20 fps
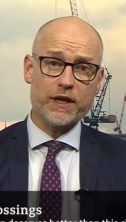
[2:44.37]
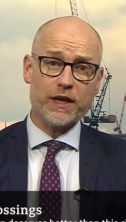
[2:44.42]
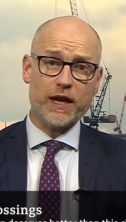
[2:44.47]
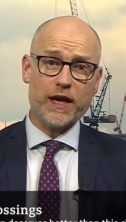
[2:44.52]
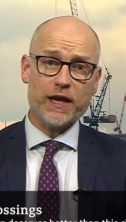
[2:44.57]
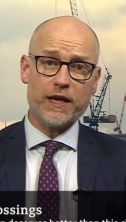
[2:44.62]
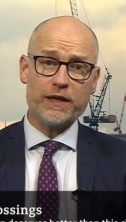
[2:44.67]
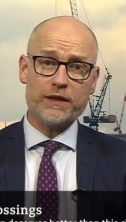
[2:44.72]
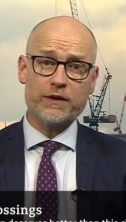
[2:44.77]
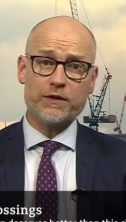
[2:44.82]

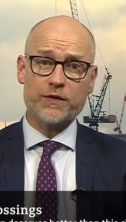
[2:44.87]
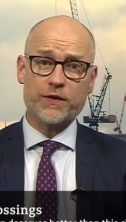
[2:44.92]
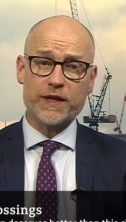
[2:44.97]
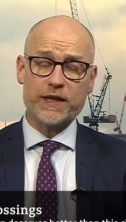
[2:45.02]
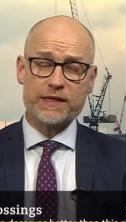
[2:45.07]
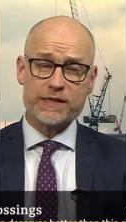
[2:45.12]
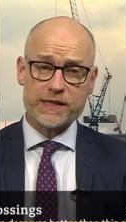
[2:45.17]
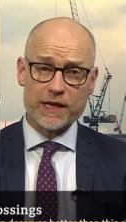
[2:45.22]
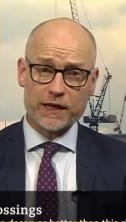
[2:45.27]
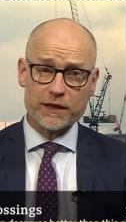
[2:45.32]
in the
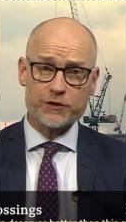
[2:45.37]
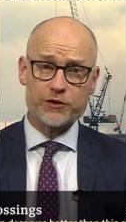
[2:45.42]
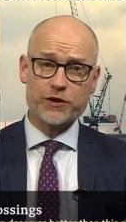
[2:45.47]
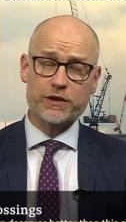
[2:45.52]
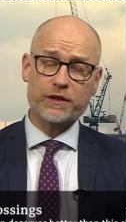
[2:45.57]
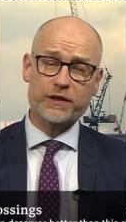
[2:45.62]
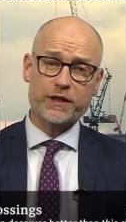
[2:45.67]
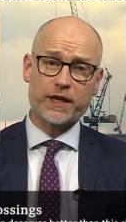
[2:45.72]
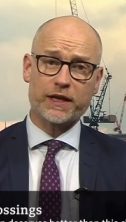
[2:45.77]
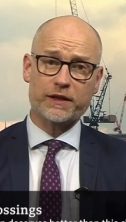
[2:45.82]

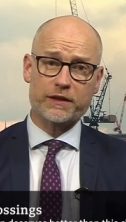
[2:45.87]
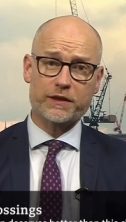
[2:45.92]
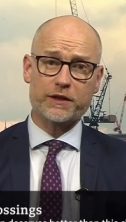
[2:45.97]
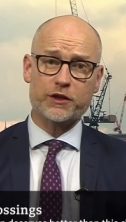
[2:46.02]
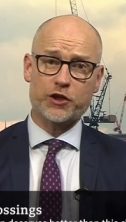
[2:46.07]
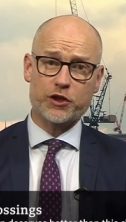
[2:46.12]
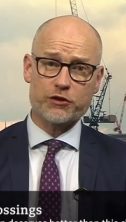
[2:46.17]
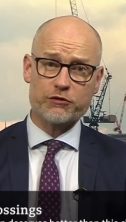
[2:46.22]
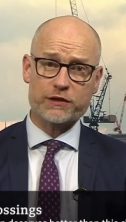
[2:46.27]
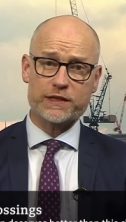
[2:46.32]
intelligence and
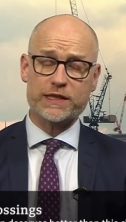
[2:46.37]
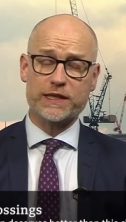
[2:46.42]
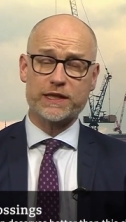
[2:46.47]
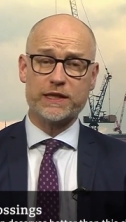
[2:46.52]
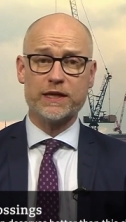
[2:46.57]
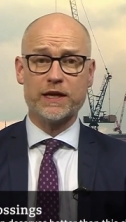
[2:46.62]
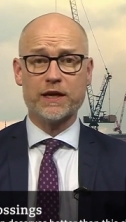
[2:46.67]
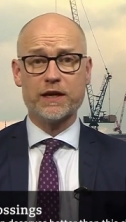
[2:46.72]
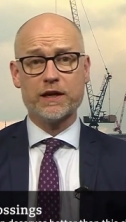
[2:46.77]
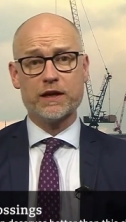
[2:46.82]
security
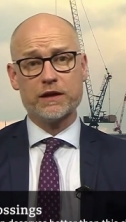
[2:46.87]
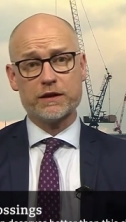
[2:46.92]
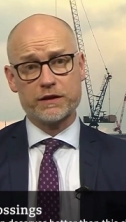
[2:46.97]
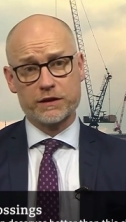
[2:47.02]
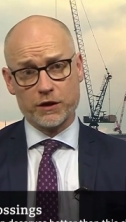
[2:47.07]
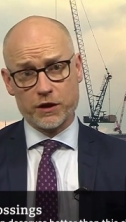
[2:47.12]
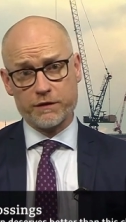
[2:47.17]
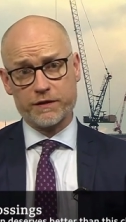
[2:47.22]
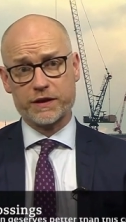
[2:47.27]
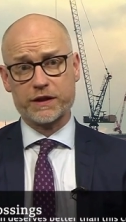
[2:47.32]

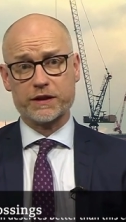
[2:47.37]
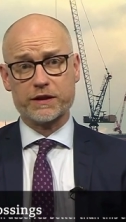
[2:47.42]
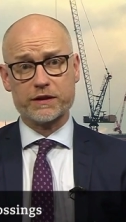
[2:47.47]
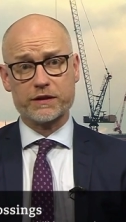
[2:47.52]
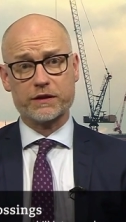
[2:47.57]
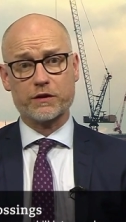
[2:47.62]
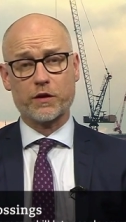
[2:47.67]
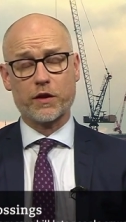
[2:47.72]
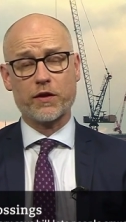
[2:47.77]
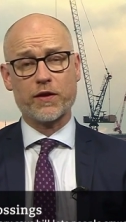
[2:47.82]
services
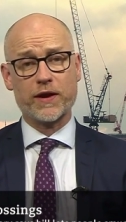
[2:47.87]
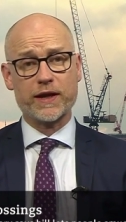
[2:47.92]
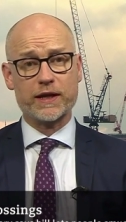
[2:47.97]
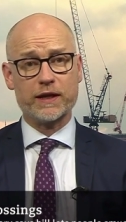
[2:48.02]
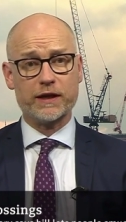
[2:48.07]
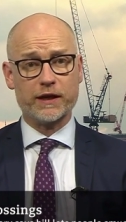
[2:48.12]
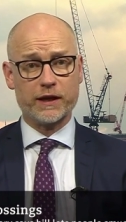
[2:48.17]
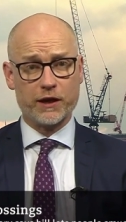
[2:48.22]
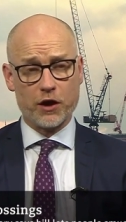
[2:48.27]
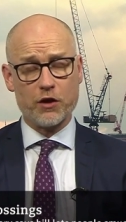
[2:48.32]
so that they
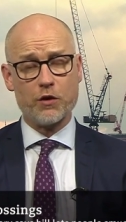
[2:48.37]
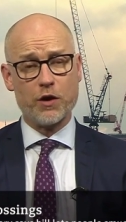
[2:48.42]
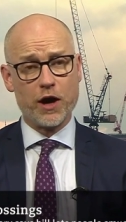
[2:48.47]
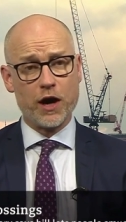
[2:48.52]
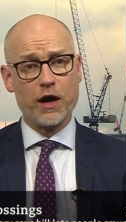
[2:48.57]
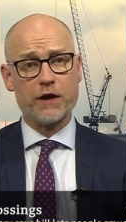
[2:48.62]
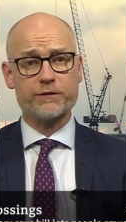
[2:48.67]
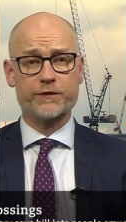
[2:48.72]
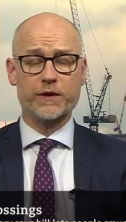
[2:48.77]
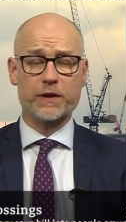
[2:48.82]
can go
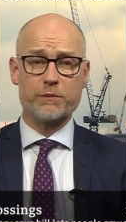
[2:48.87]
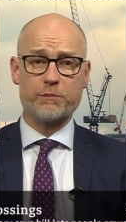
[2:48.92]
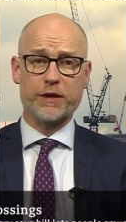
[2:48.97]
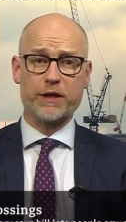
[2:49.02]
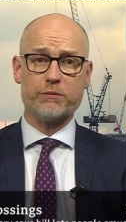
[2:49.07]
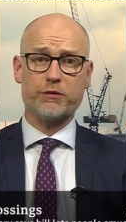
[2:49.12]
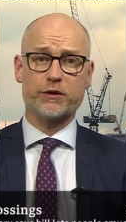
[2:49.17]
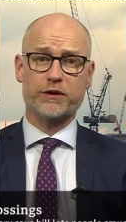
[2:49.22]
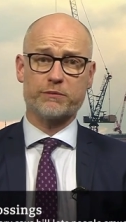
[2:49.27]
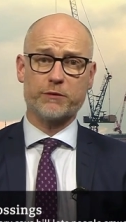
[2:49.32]
after the
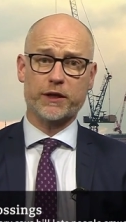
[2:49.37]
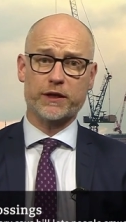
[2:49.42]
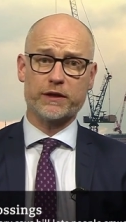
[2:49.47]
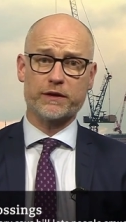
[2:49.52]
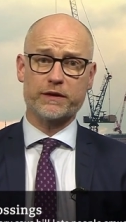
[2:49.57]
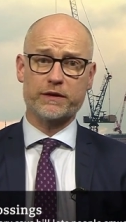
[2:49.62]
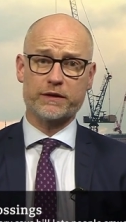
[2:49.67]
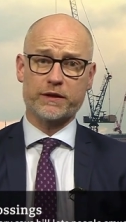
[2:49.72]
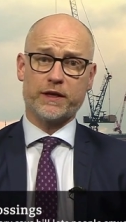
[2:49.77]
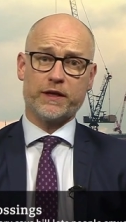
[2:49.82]
people
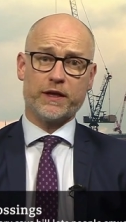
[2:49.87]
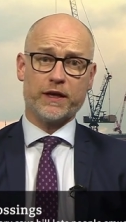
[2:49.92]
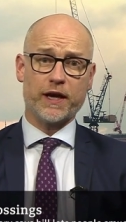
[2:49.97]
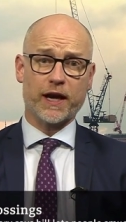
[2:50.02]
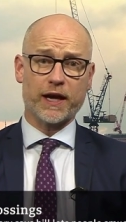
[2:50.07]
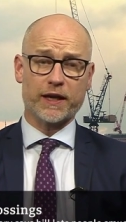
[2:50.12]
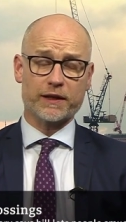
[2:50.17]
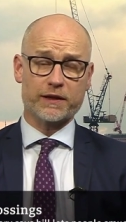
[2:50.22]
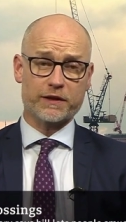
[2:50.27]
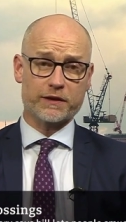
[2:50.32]
smugglers
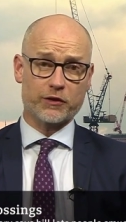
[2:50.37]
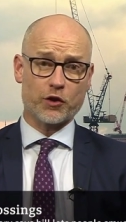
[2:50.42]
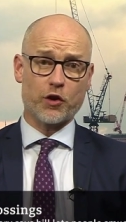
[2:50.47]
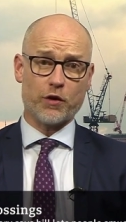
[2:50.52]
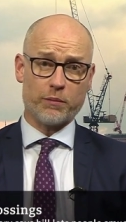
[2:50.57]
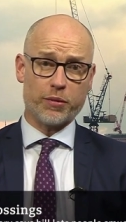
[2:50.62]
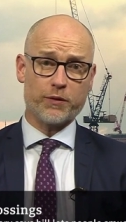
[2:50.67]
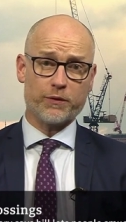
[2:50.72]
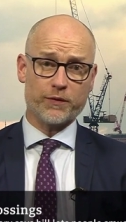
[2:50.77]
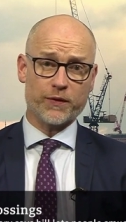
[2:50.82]
and
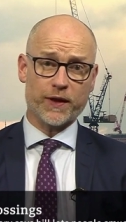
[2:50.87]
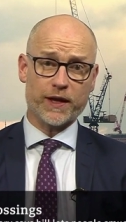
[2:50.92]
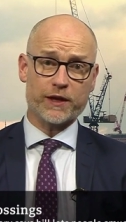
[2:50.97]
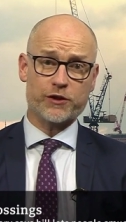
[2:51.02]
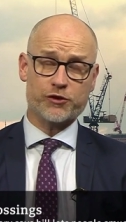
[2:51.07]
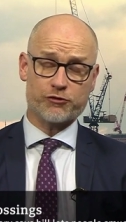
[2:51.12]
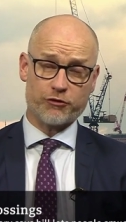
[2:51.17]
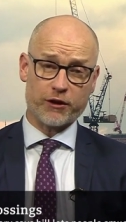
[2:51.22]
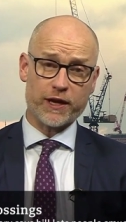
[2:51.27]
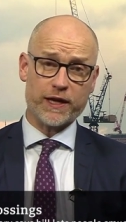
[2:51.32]
stop their
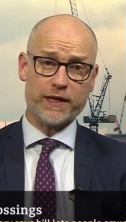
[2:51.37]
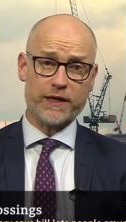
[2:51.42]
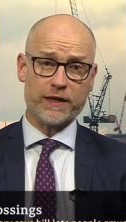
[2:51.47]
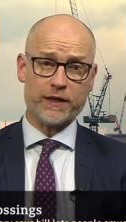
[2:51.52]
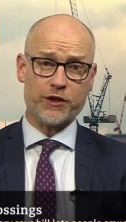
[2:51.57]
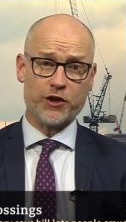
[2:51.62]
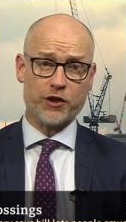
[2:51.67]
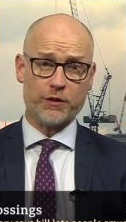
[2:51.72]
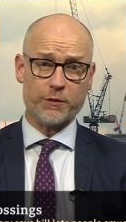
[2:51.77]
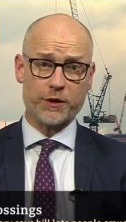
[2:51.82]
trade in
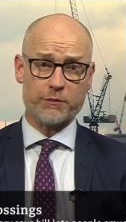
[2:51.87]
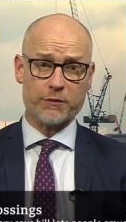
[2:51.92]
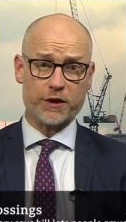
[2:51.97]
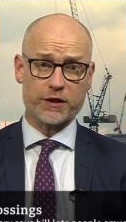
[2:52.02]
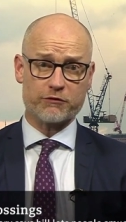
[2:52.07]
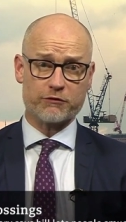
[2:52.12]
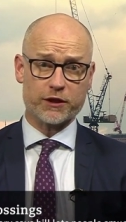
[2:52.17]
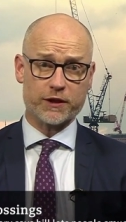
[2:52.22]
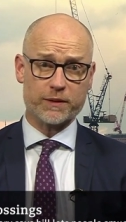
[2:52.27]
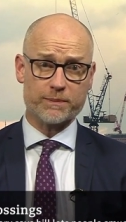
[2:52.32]
human misery.